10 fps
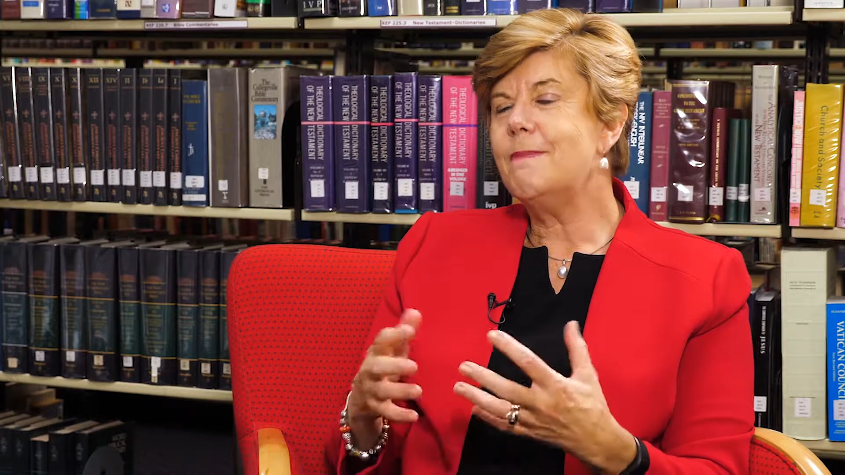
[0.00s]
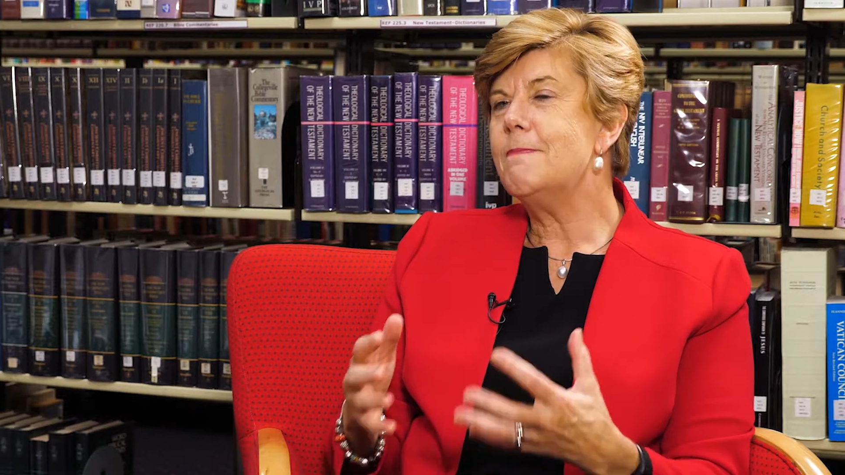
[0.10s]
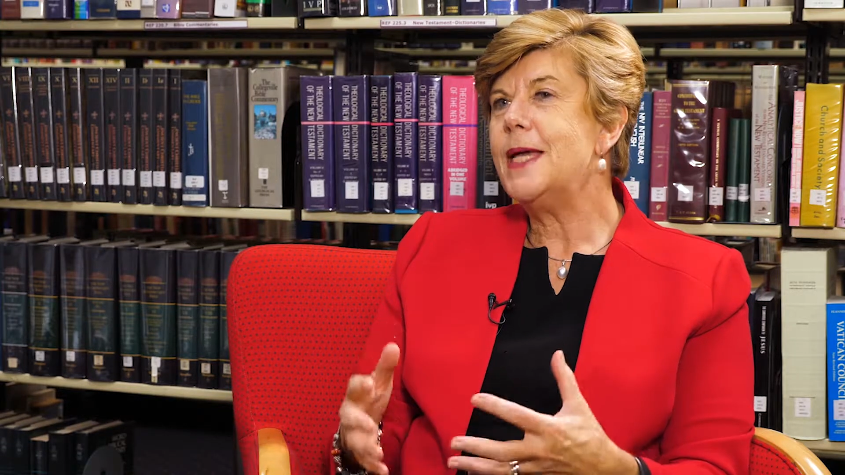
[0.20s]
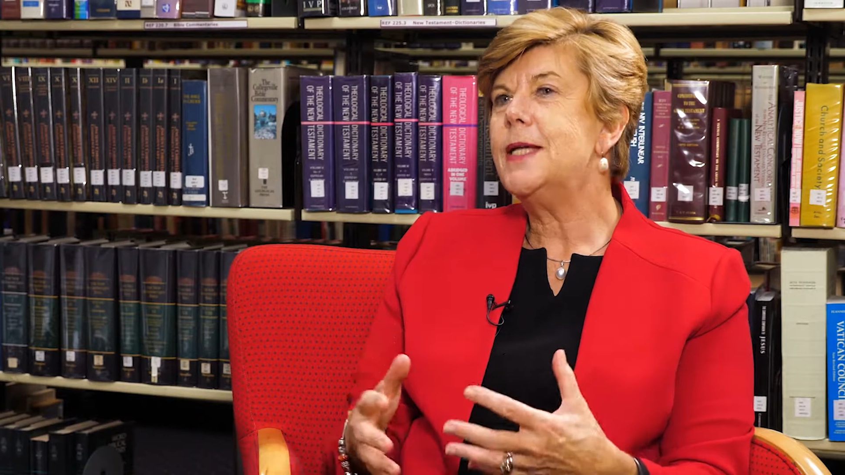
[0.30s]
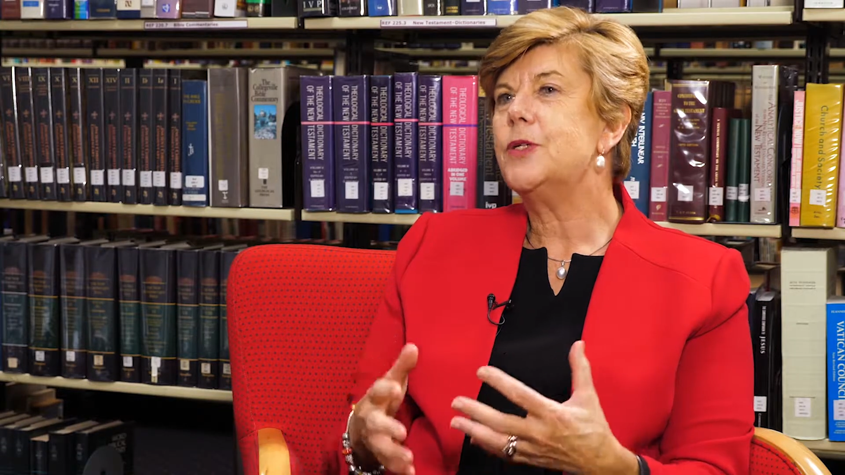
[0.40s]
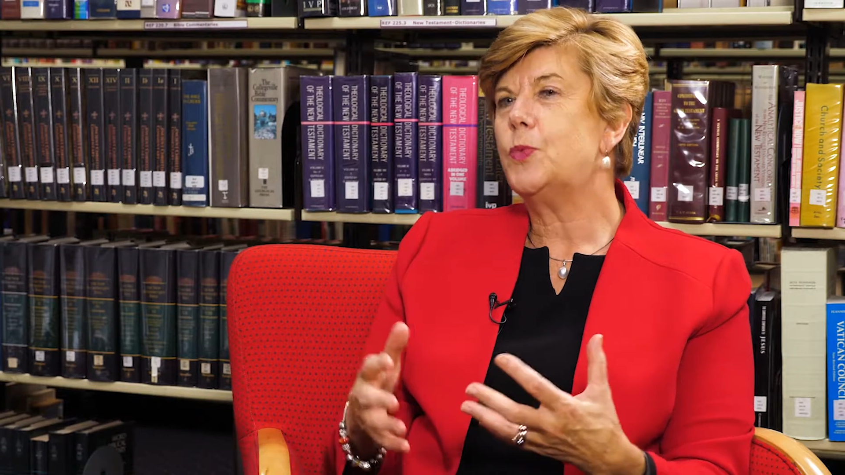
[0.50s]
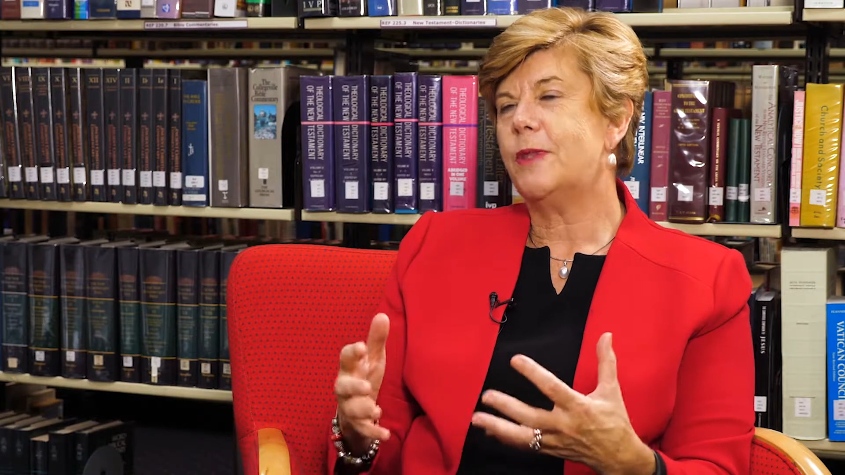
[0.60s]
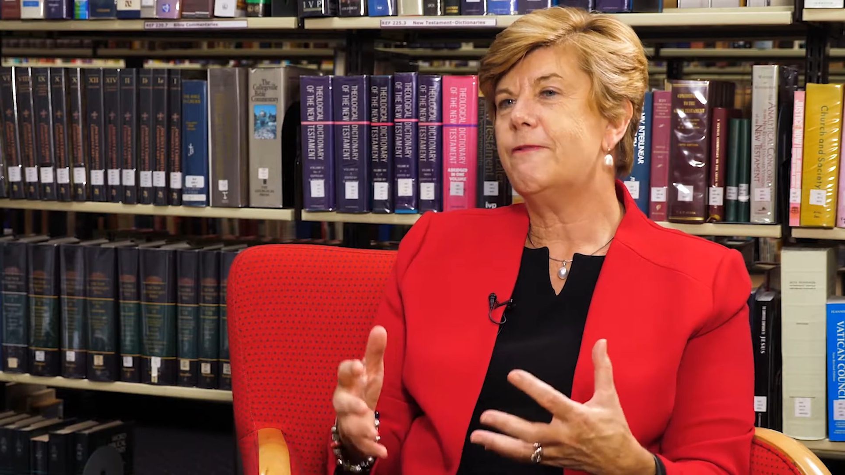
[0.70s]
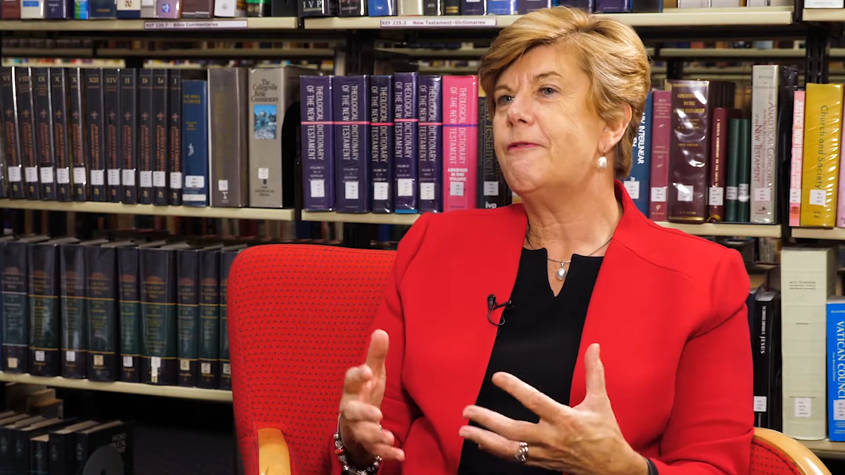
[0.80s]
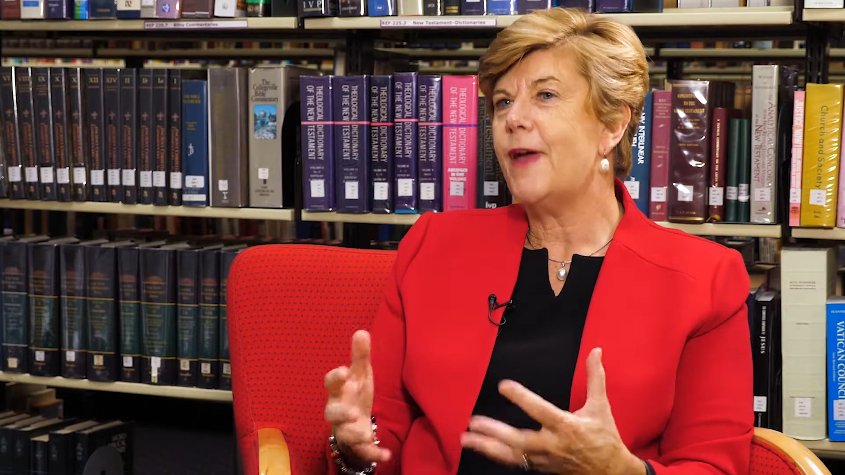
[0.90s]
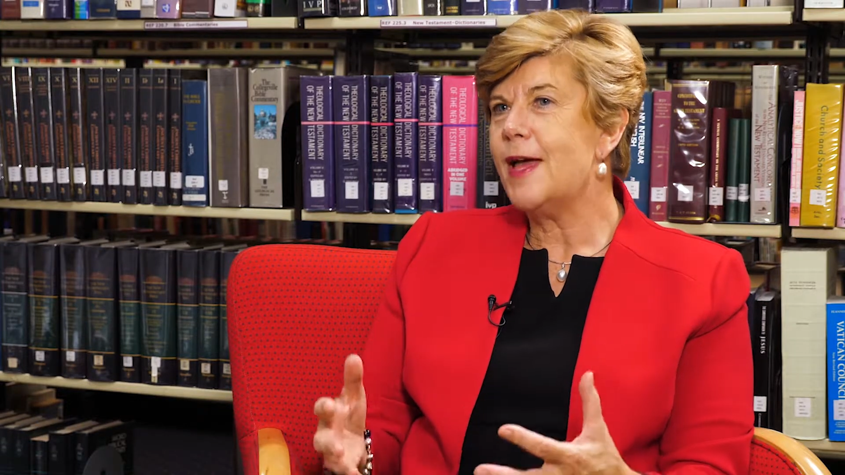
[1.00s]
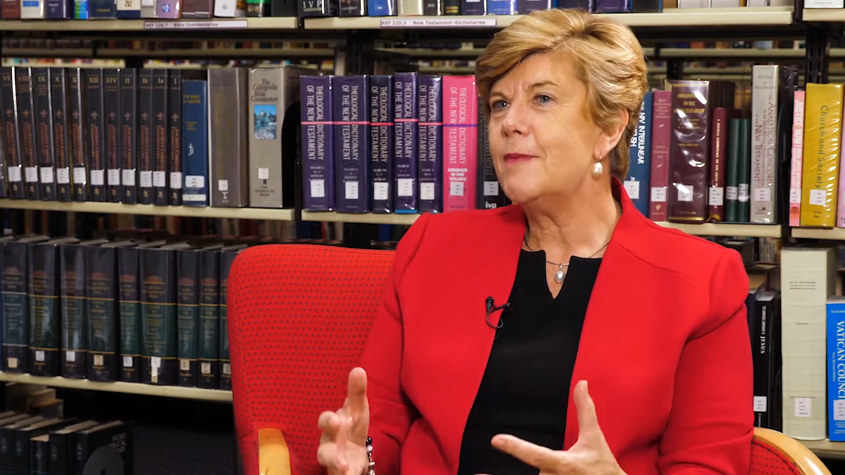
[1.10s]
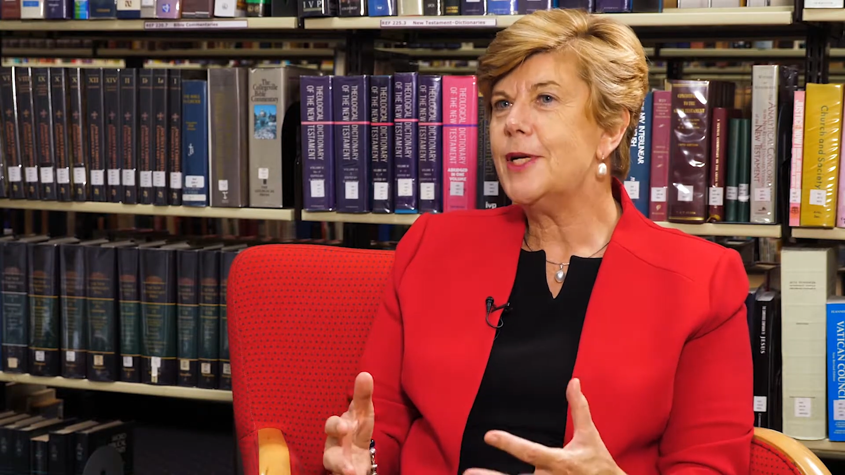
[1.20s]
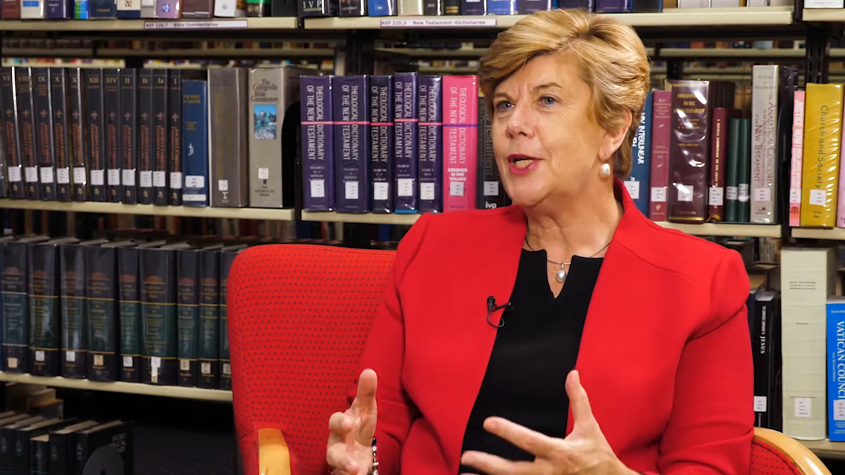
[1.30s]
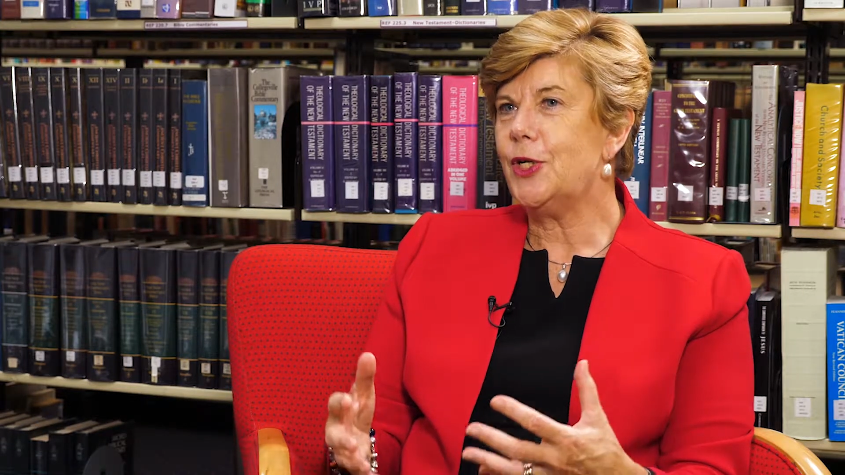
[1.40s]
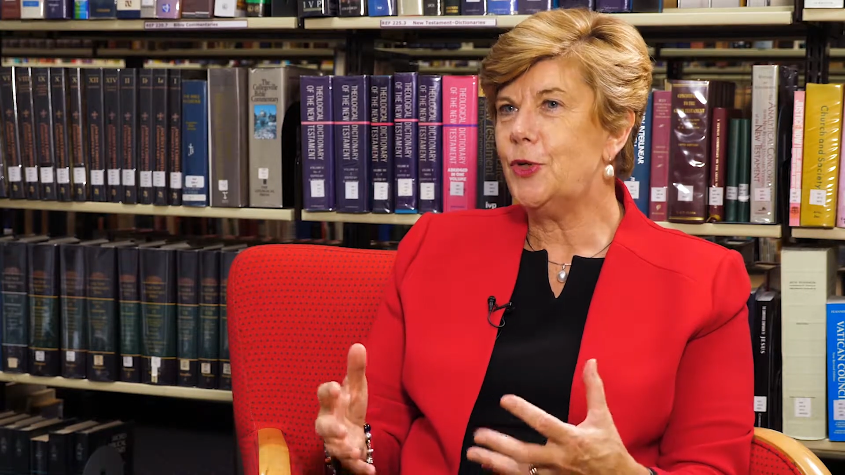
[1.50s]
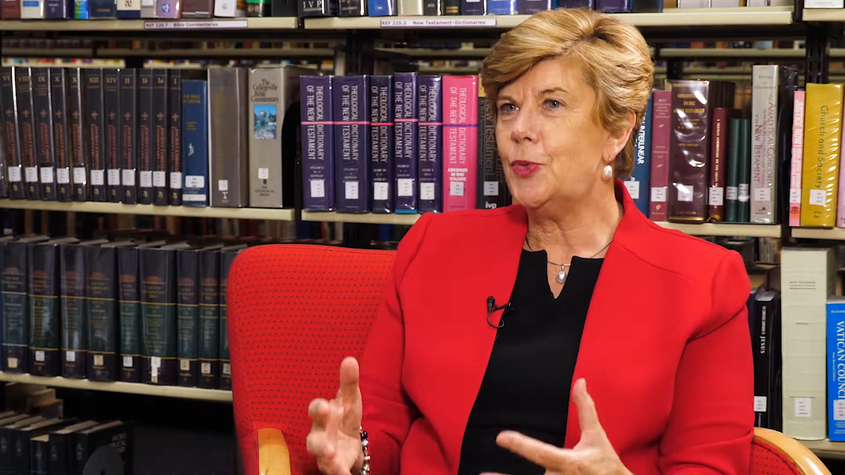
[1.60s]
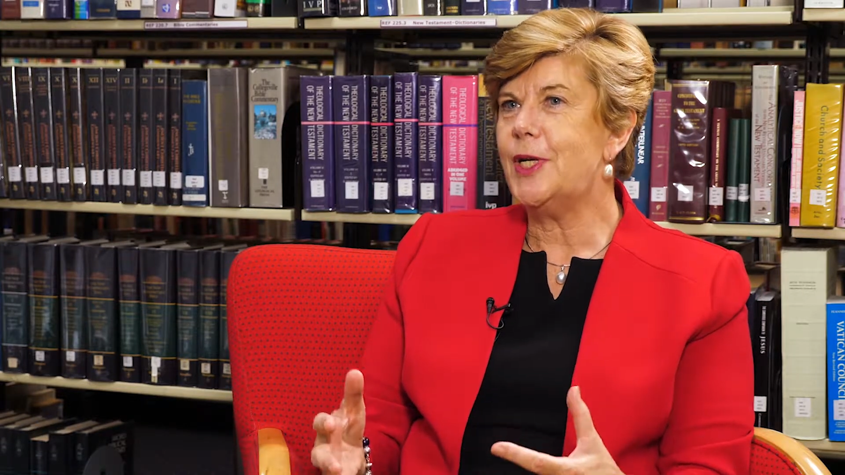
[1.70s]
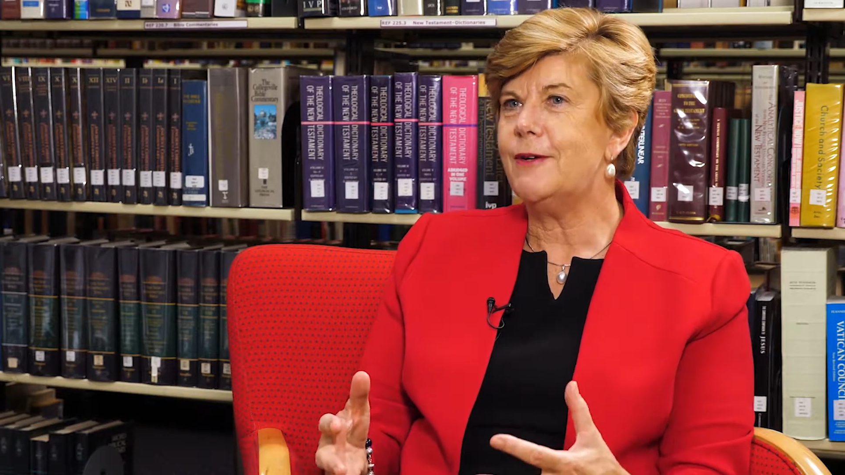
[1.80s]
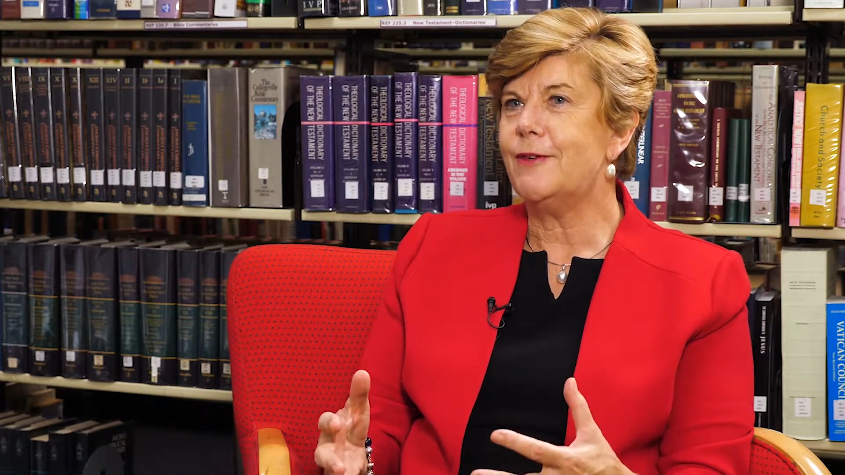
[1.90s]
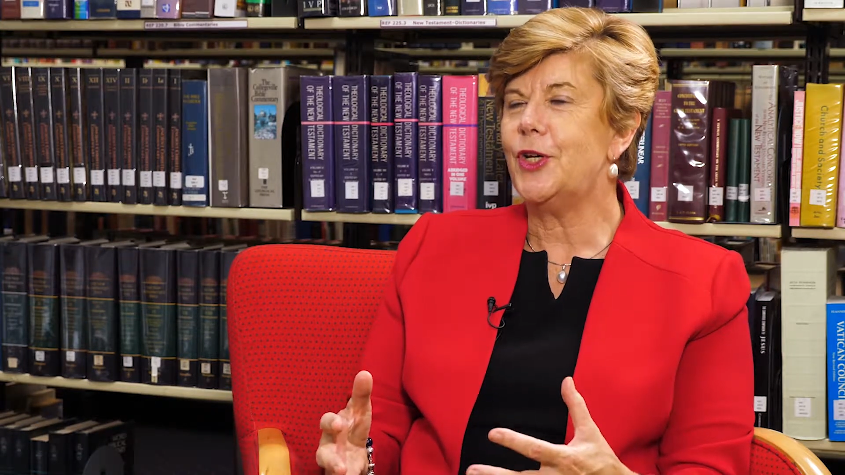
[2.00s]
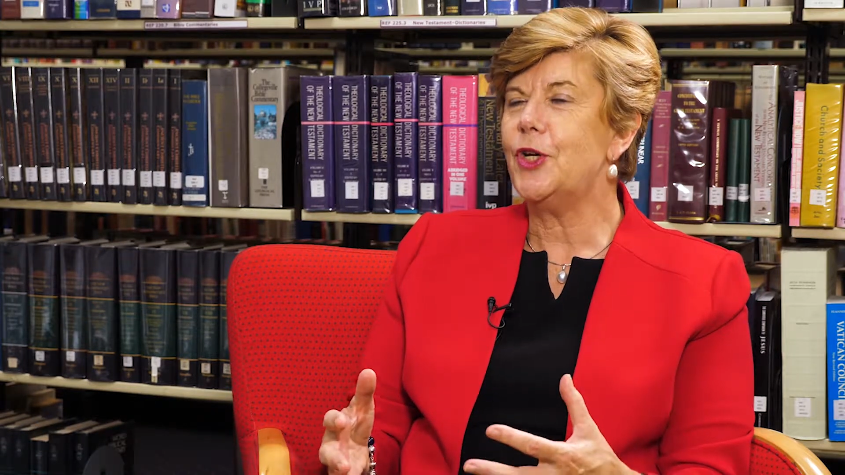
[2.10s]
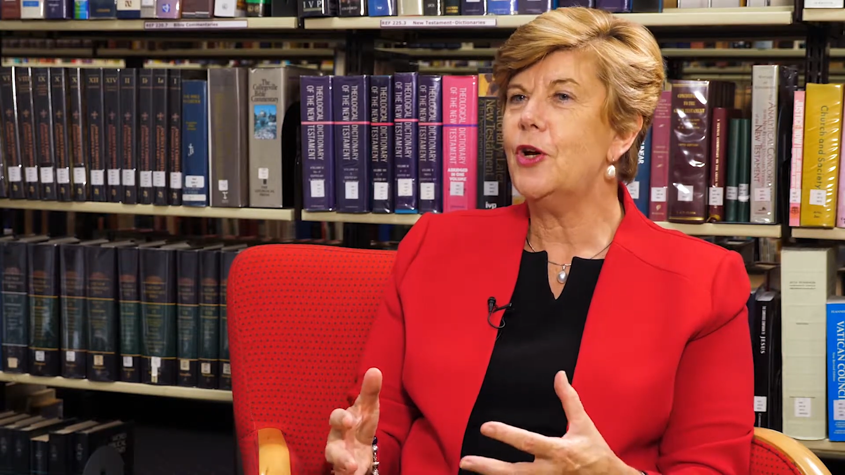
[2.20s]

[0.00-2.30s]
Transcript: meet with family or whatever,